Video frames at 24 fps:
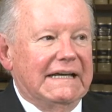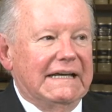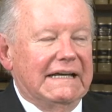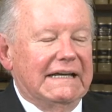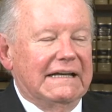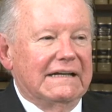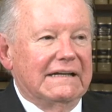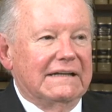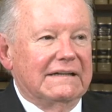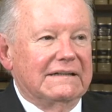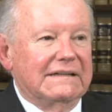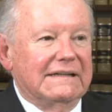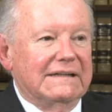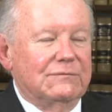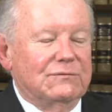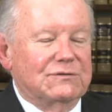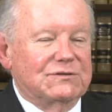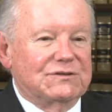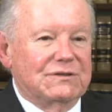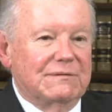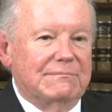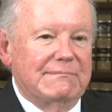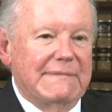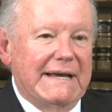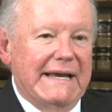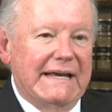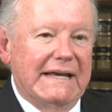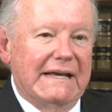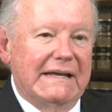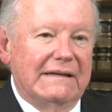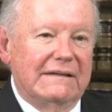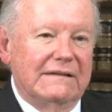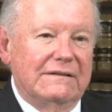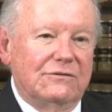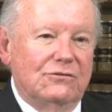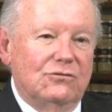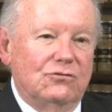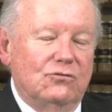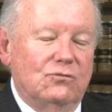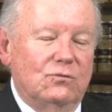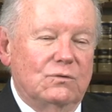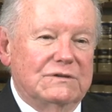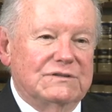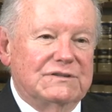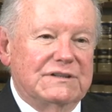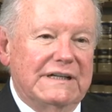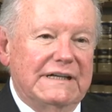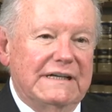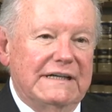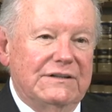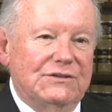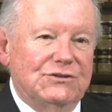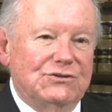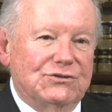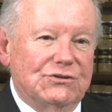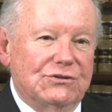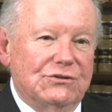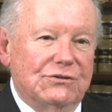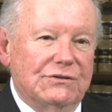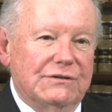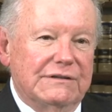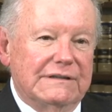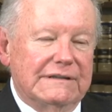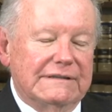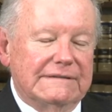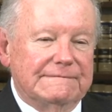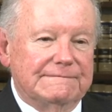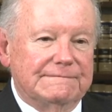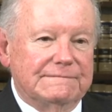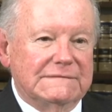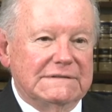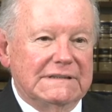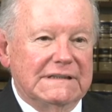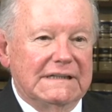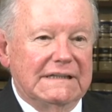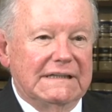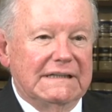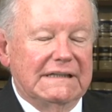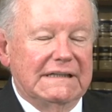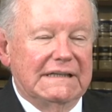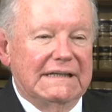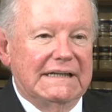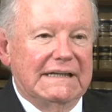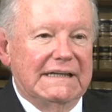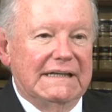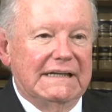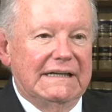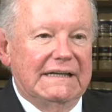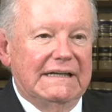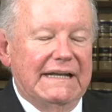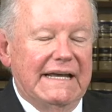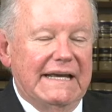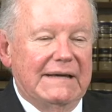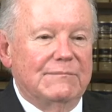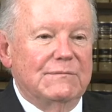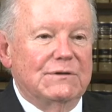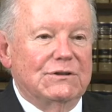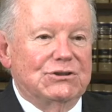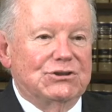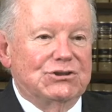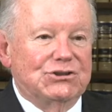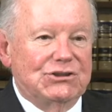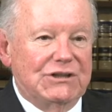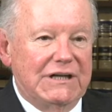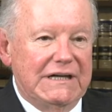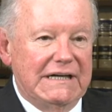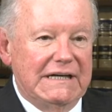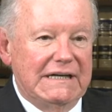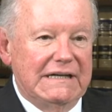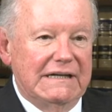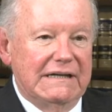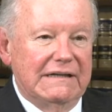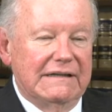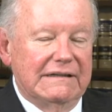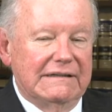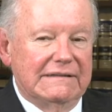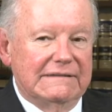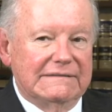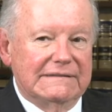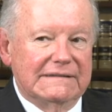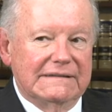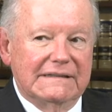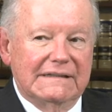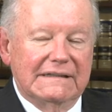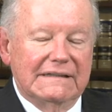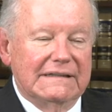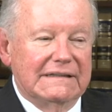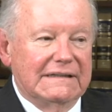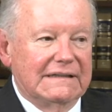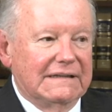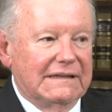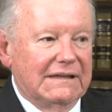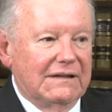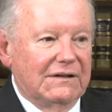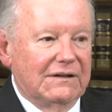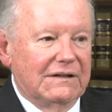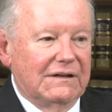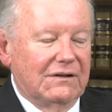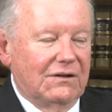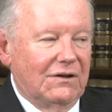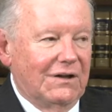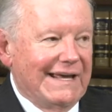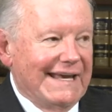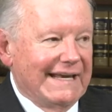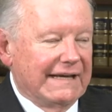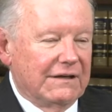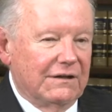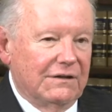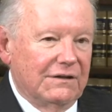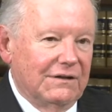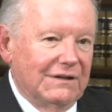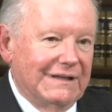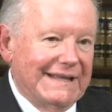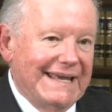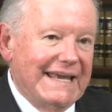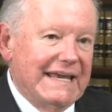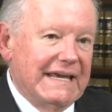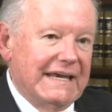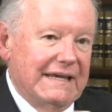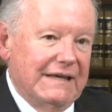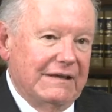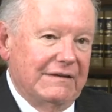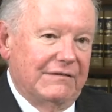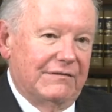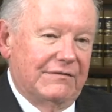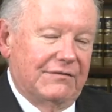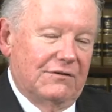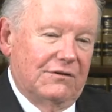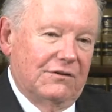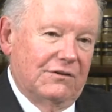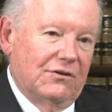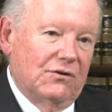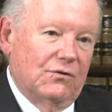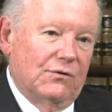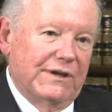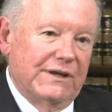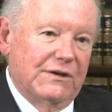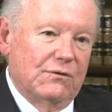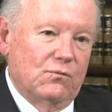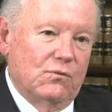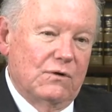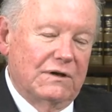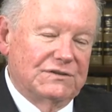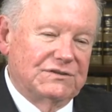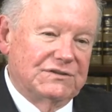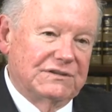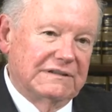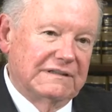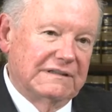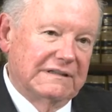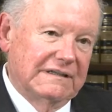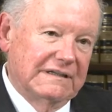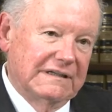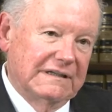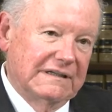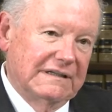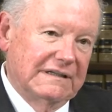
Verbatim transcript: And it was a man who was injured in a machine like a lathe, although he wasn't